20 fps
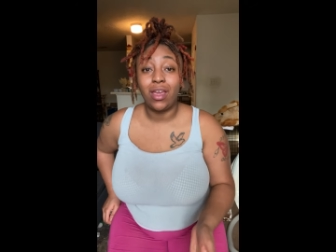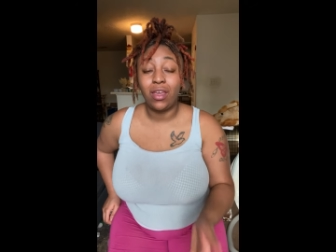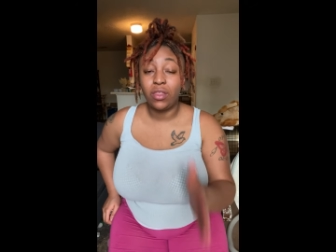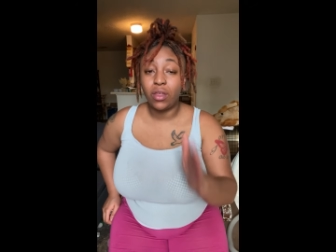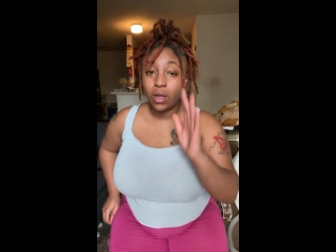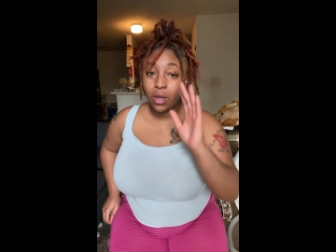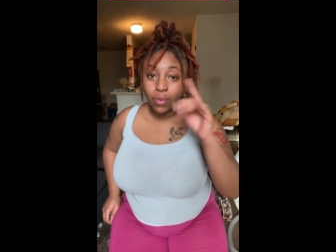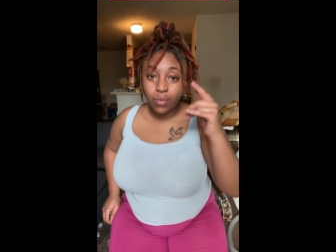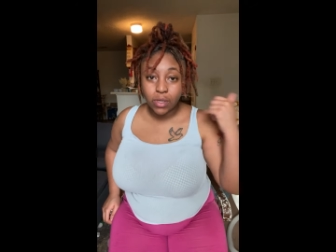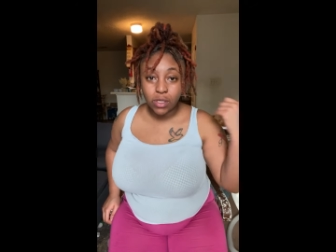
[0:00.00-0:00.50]

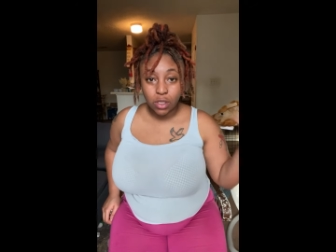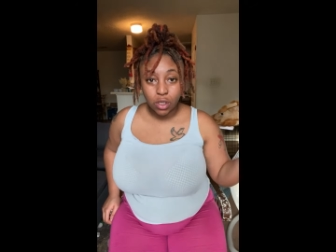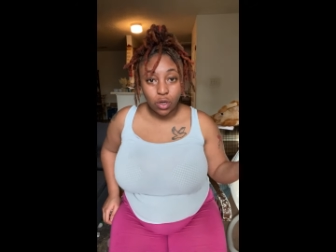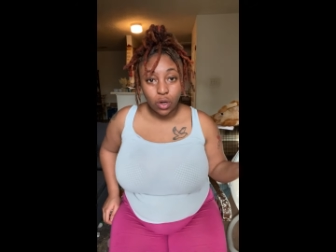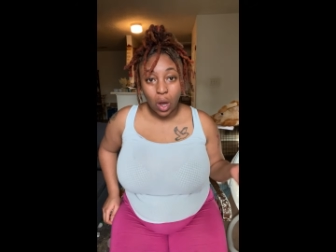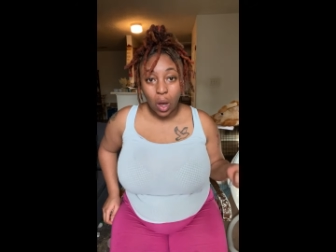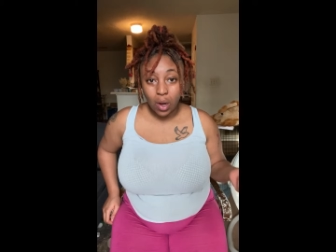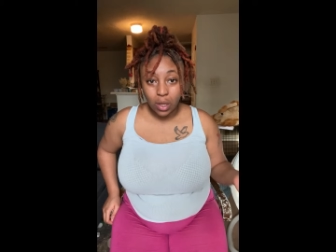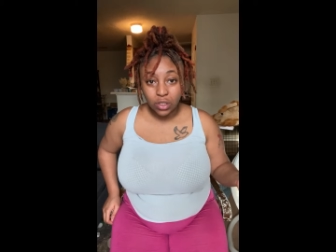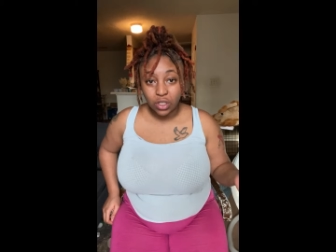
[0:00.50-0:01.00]
Either it was, you
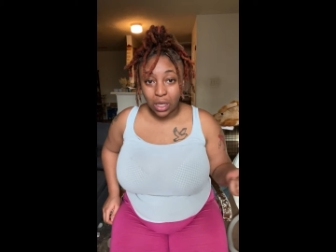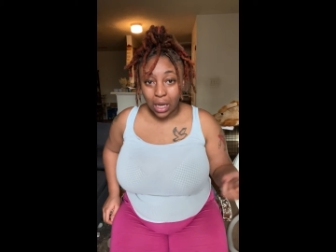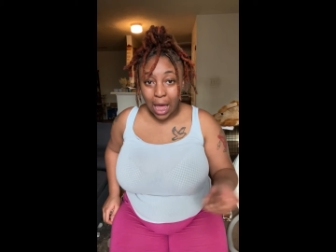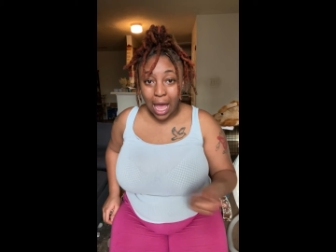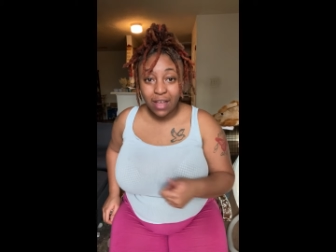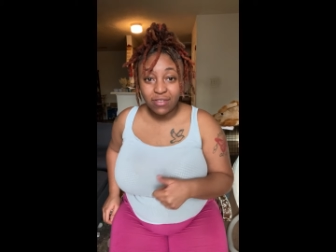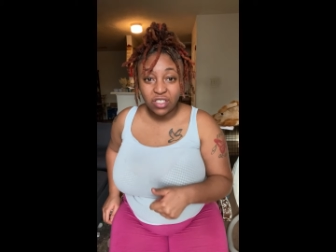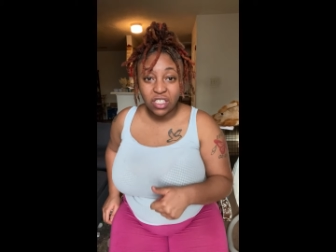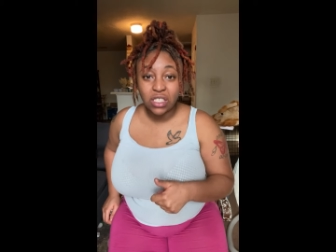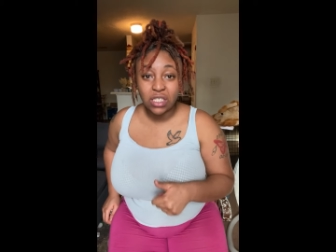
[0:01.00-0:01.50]
know,
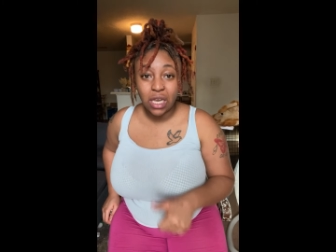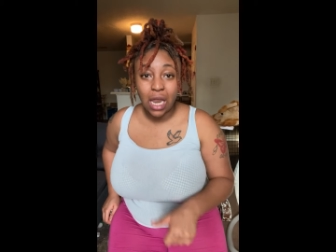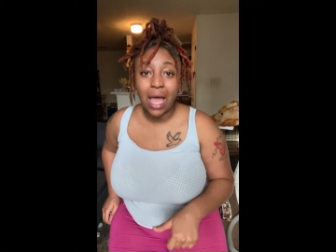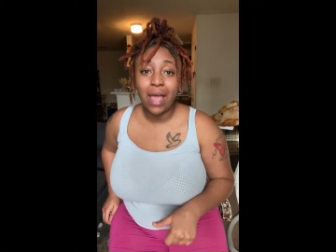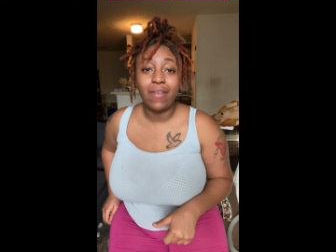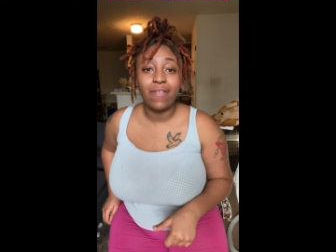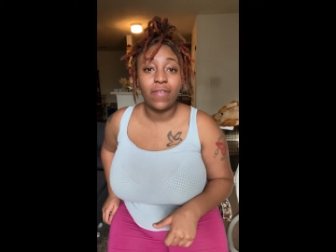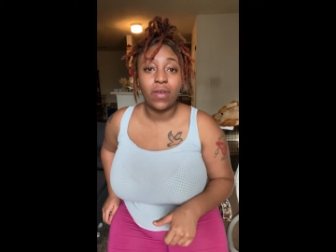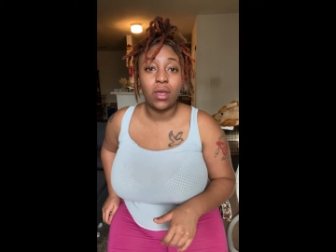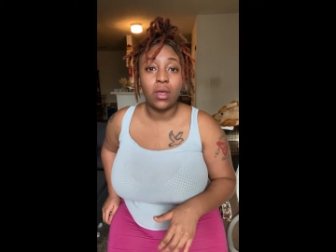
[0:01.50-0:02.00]
life just
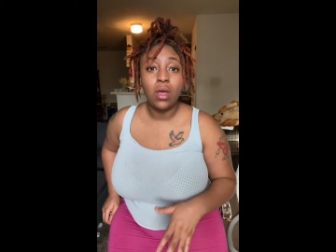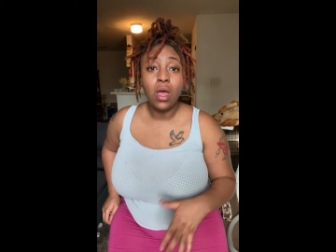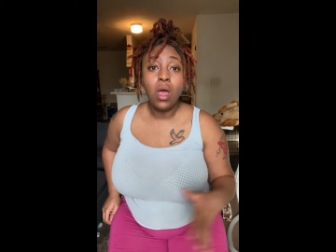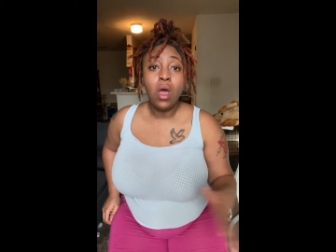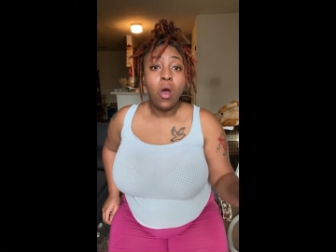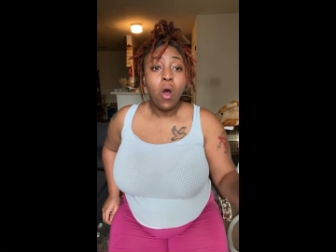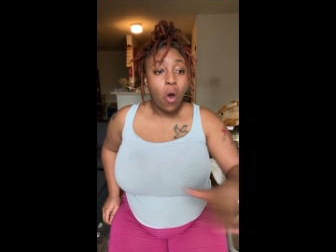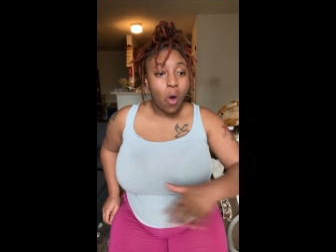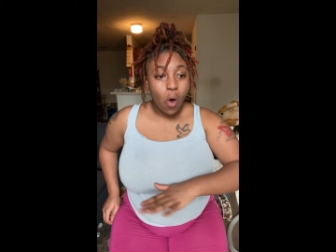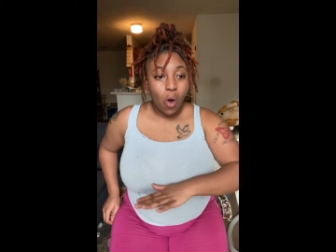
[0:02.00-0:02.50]
life
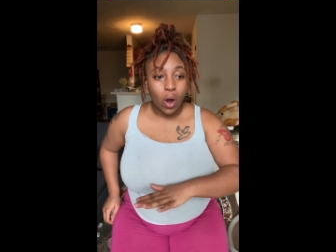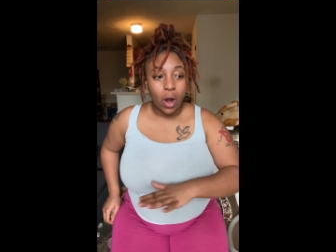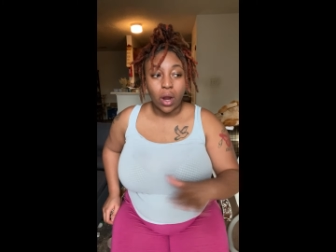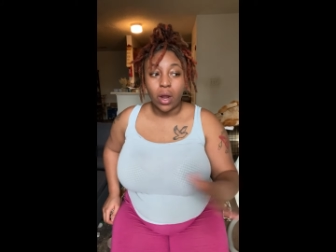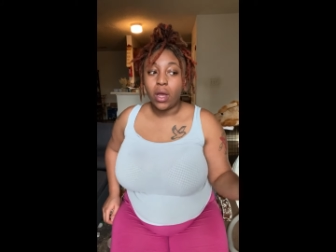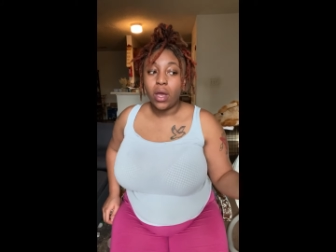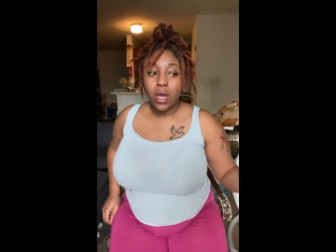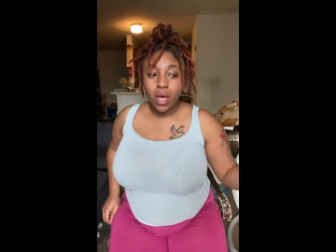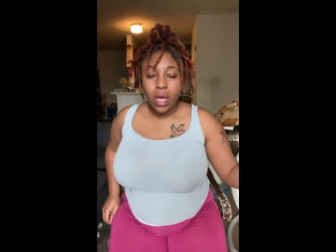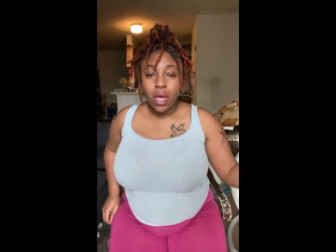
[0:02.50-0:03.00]

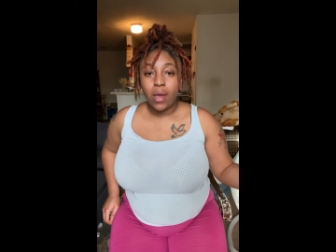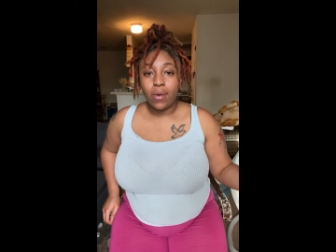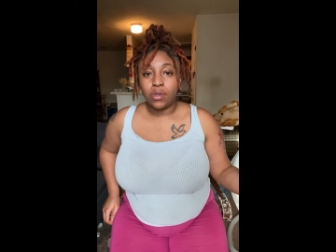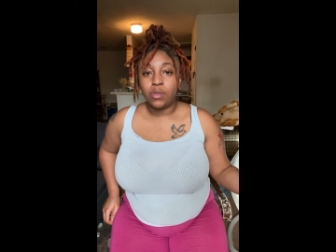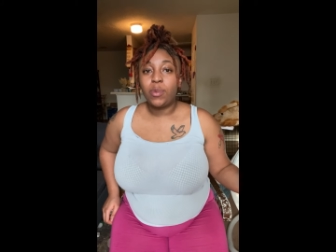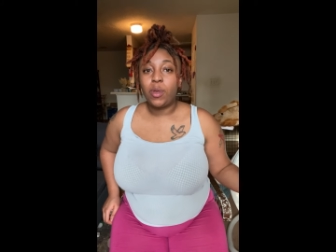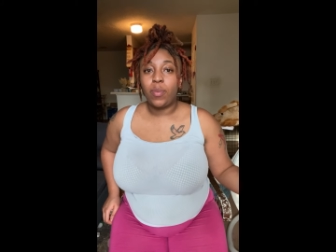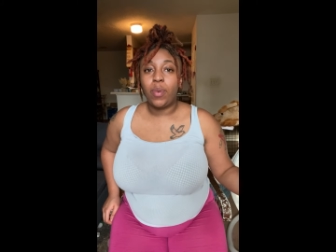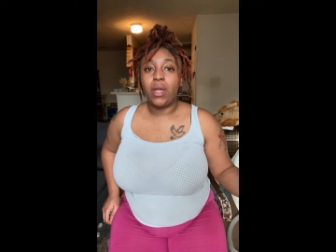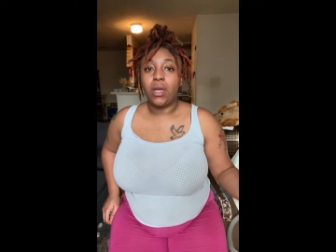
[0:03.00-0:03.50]
or it was
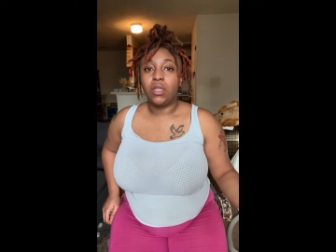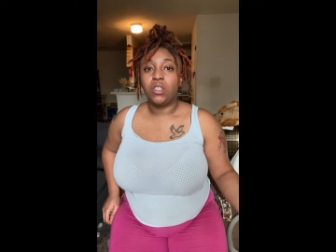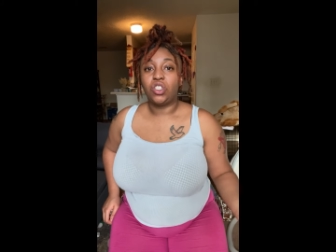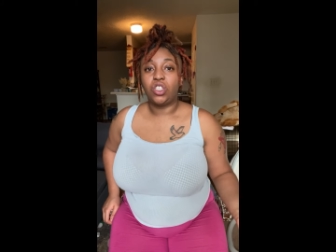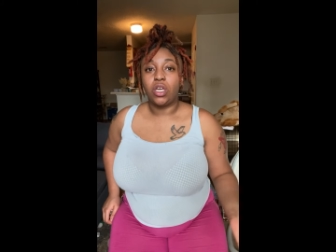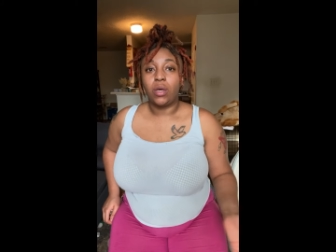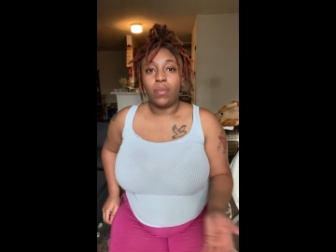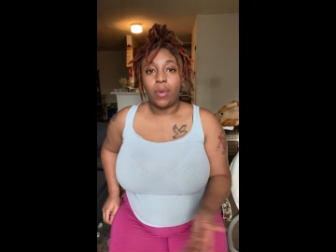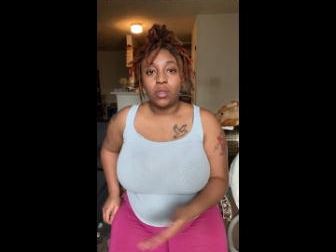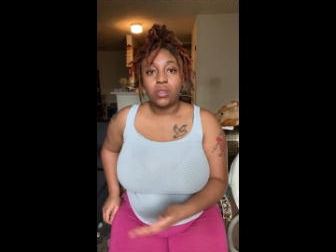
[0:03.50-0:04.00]
me being in the
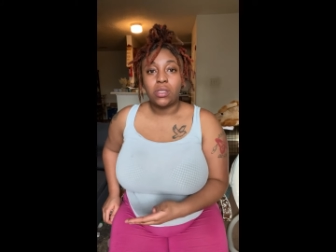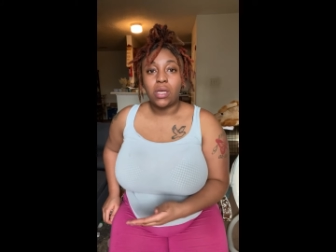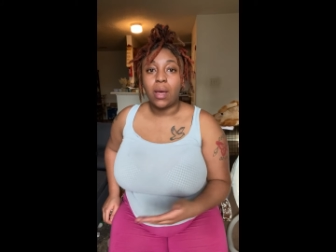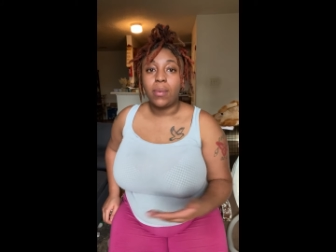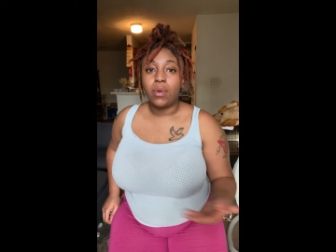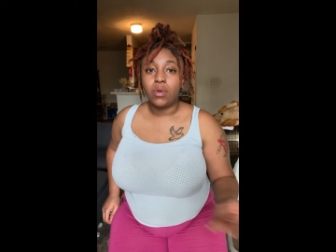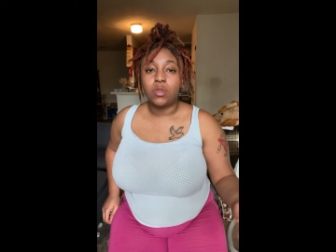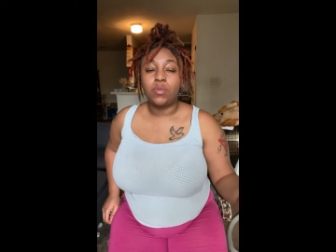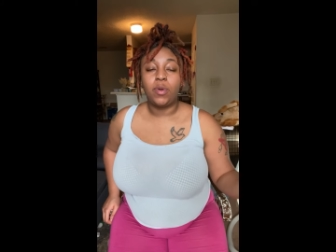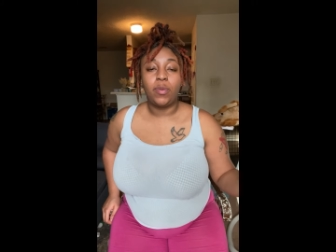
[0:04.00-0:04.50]
gym. Most of the time
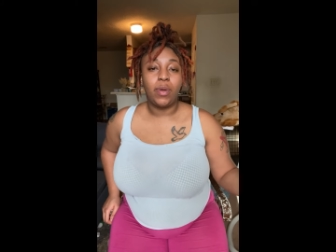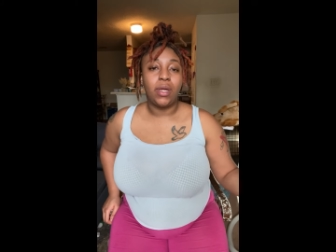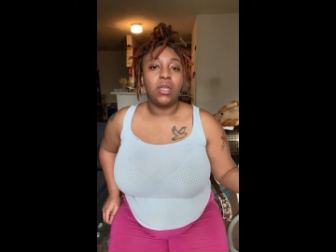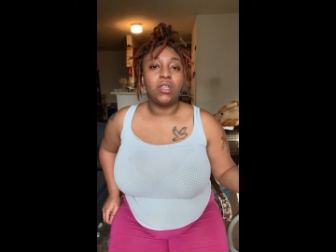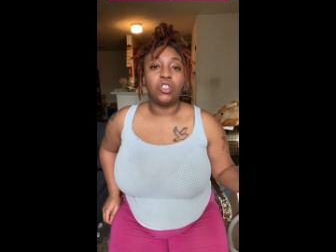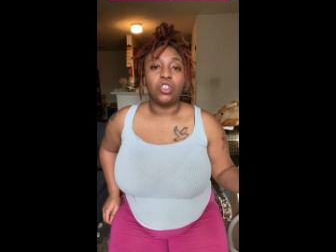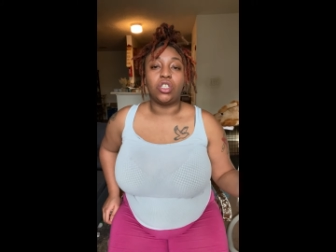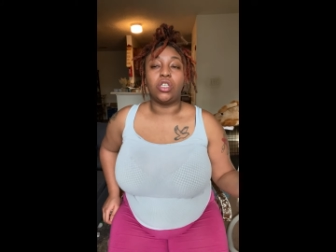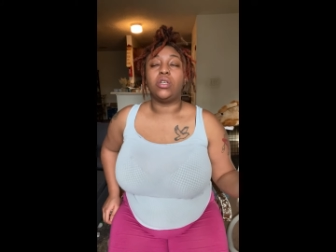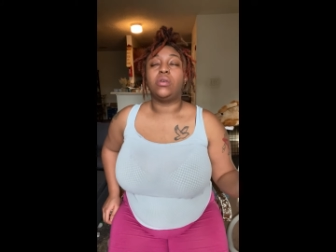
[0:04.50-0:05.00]
it was me being
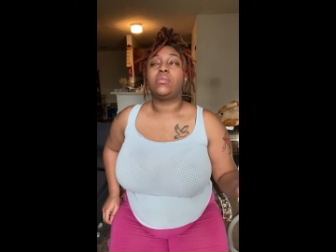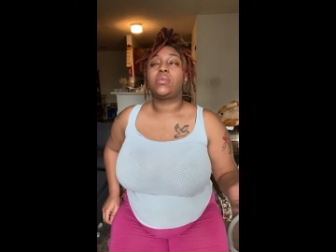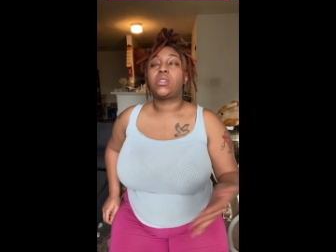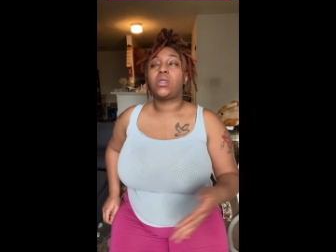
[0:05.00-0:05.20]
in the gym.